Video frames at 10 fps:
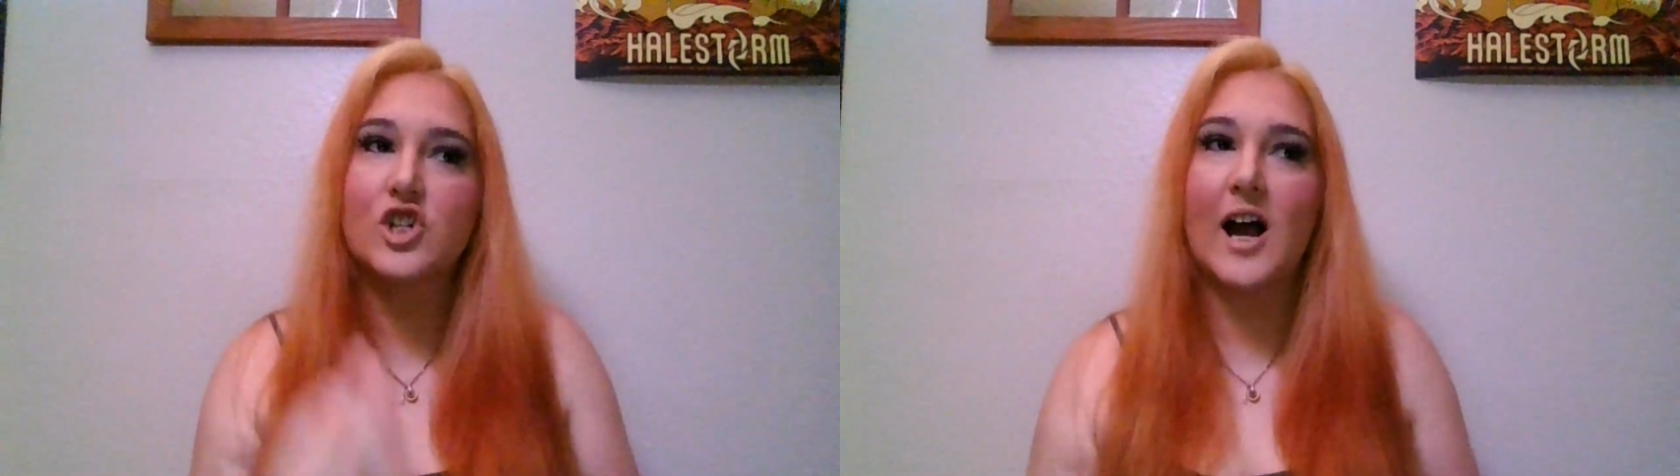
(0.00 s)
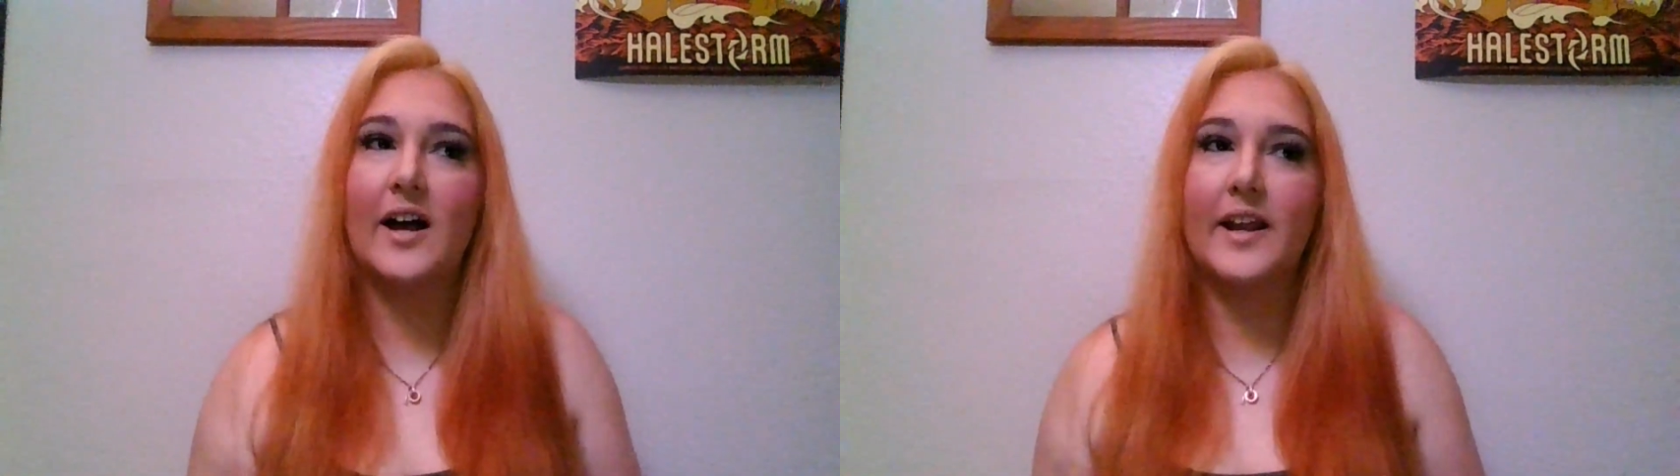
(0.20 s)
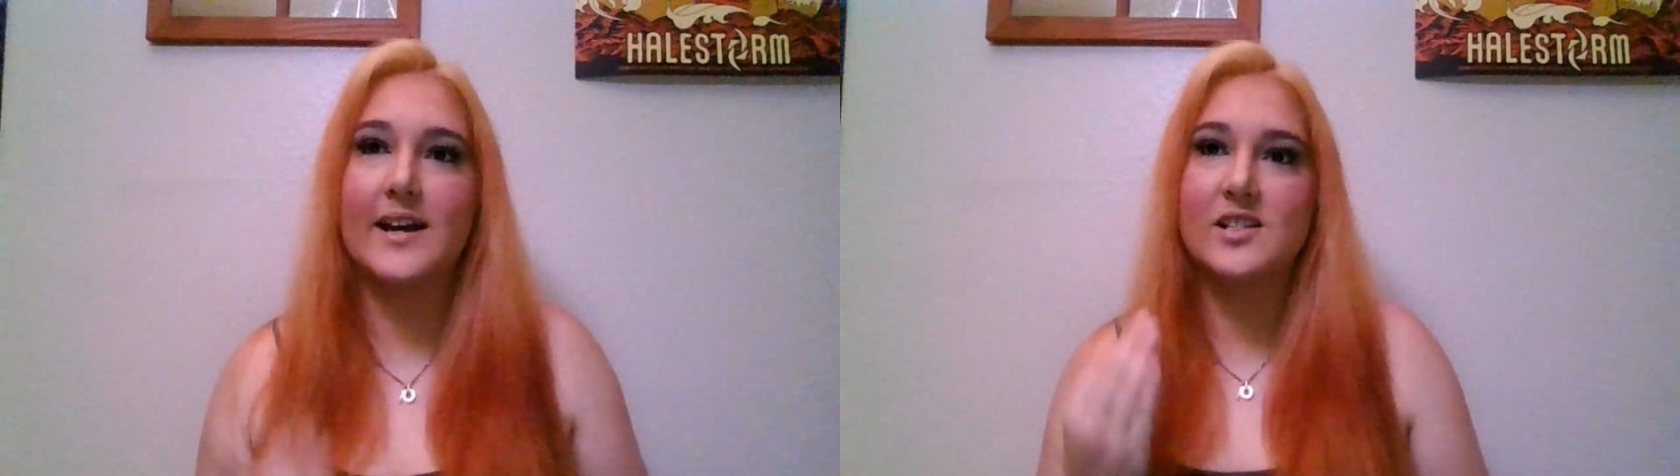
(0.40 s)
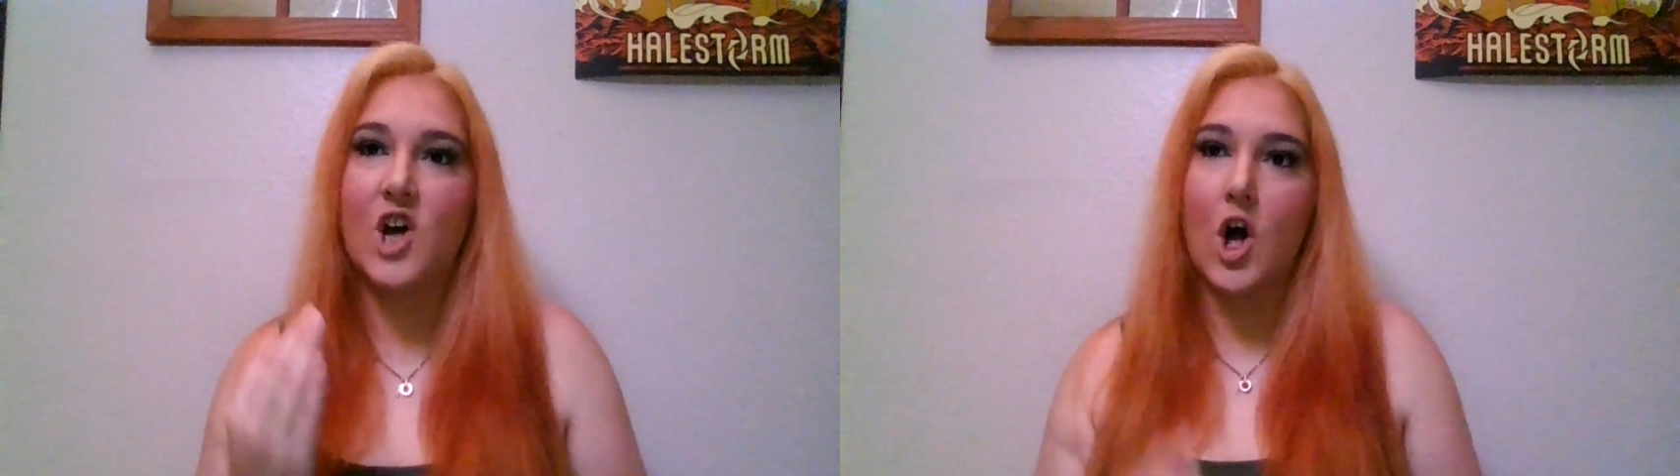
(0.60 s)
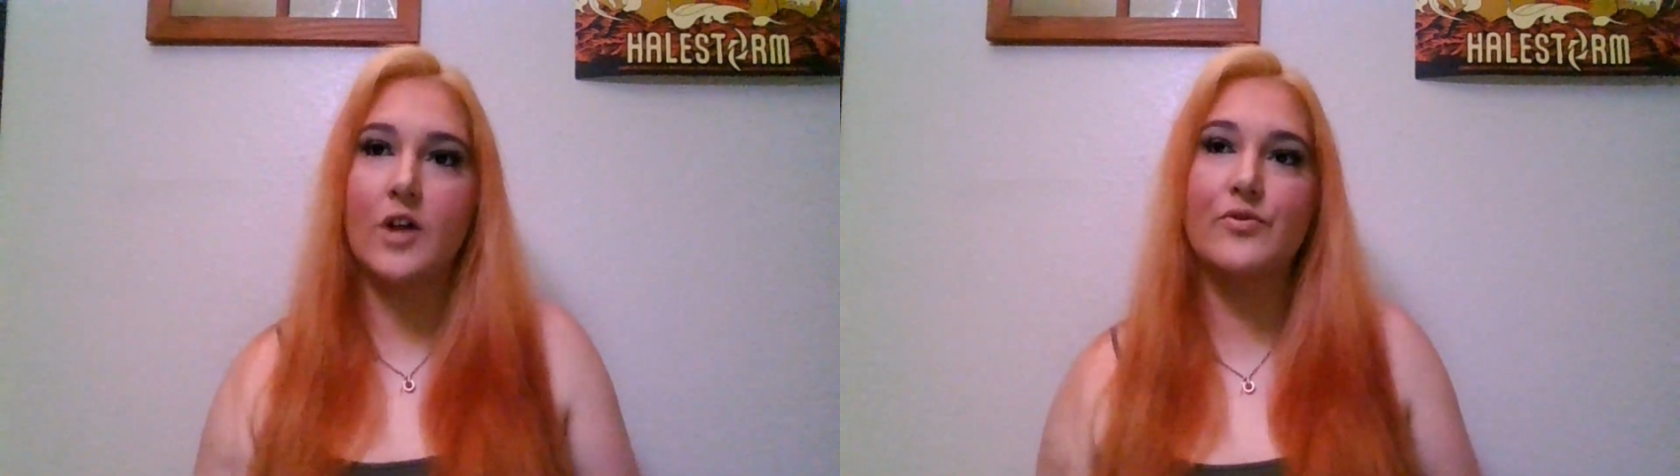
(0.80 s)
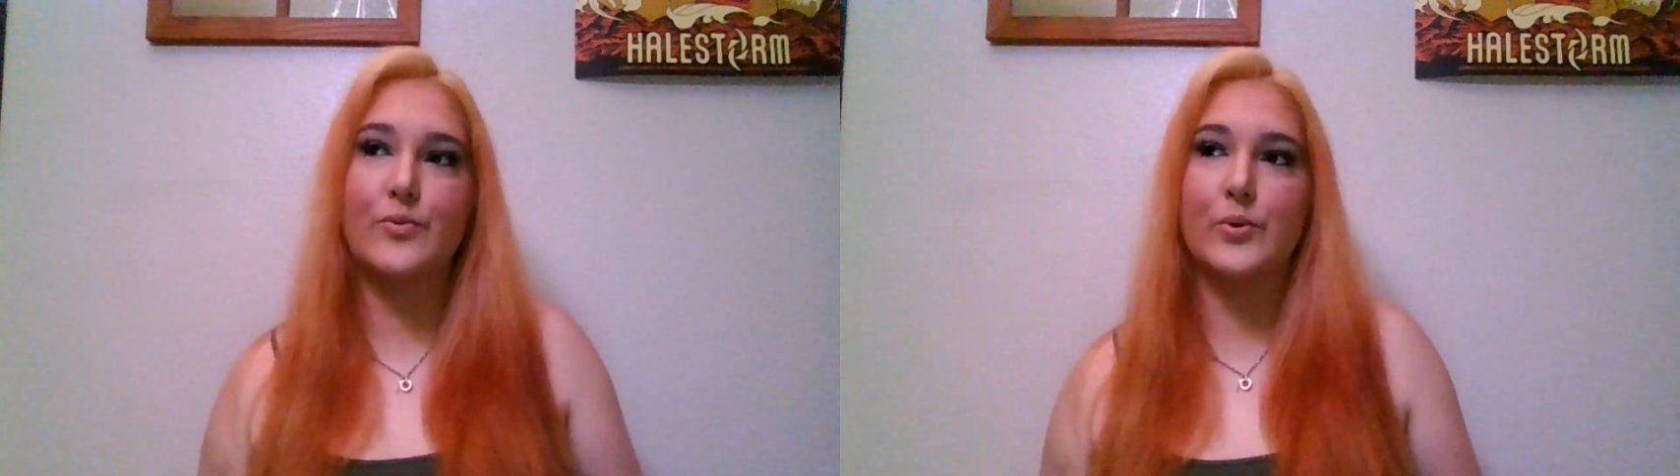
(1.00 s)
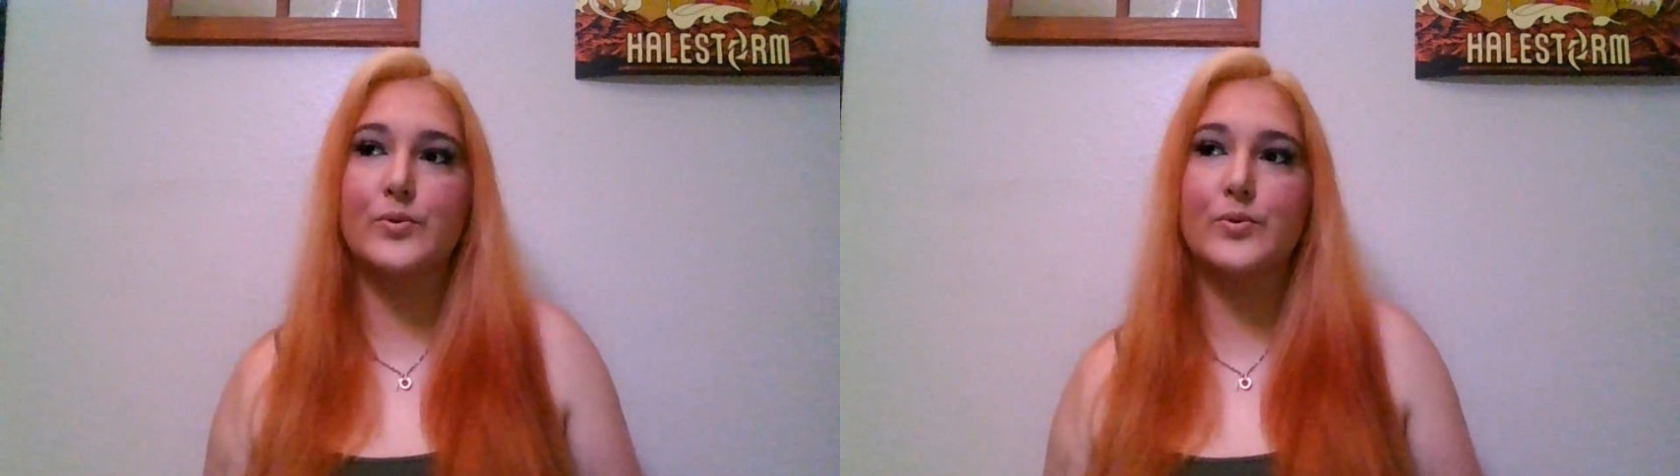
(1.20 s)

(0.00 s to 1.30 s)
child has gone through